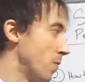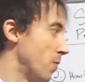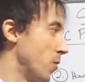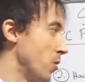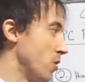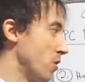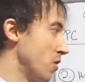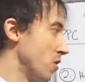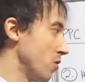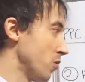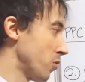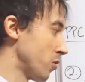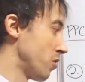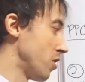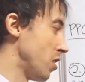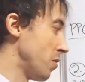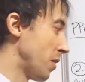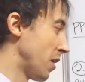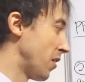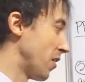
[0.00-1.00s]
through,
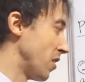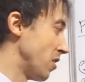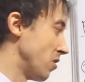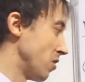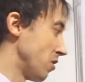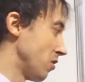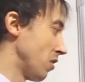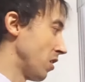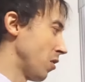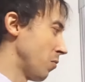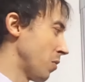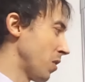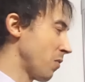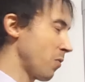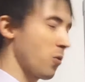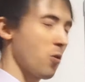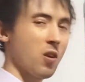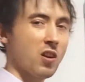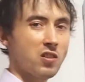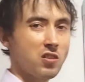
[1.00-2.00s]
through email that you're doing. But,
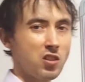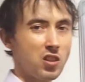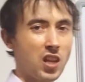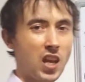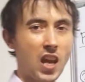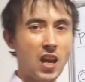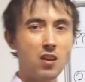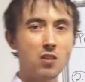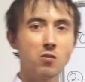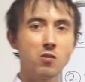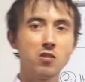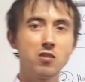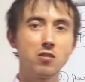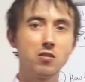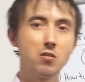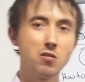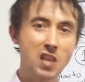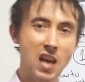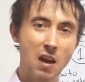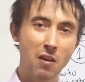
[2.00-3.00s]
of course, you can't really
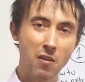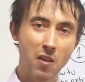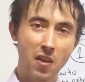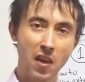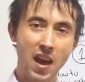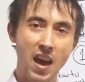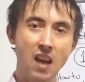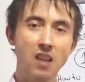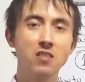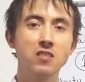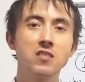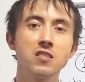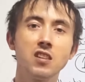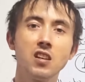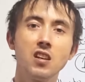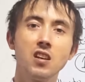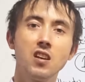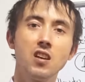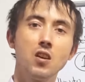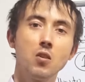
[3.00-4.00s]
do that with ads,
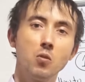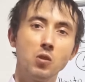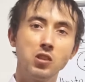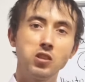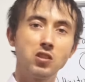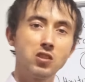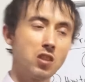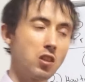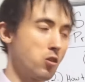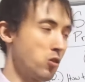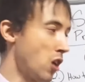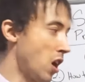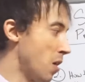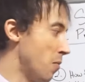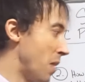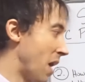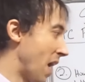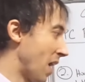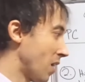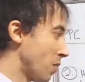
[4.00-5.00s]
which is the
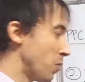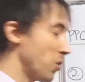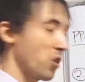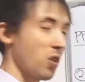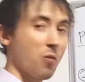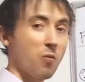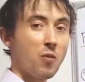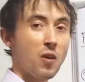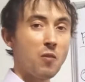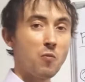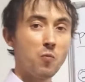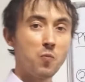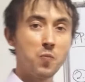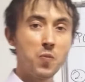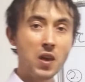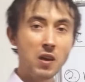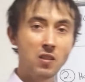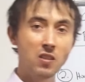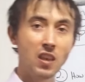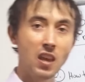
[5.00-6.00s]
drawback. But the f
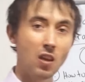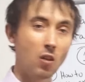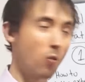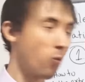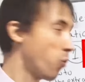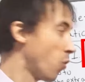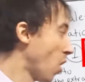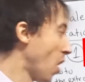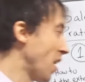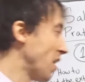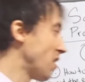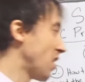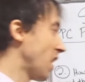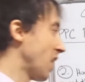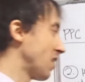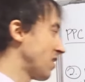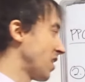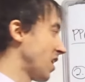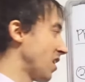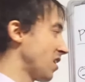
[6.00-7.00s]
big thing of why you
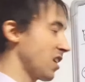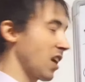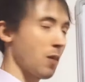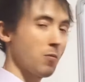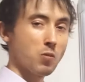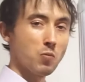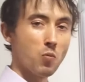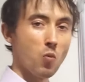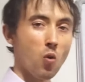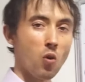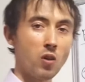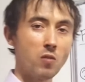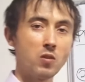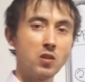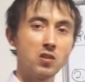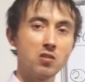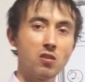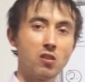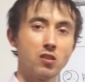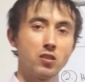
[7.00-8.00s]
get ten times more
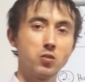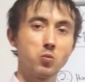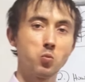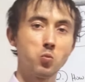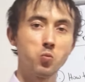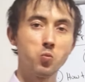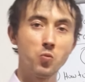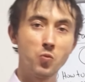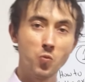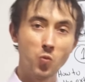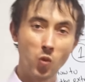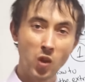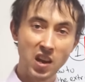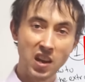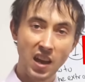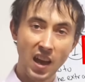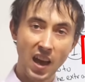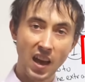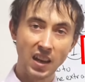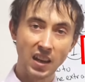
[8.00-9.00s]
results
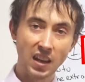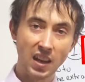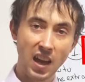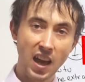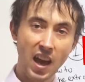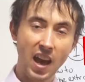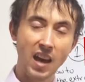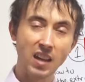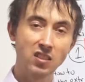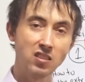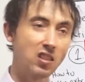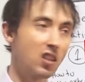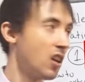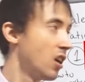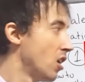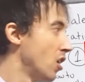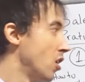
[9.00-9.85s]
when adding ads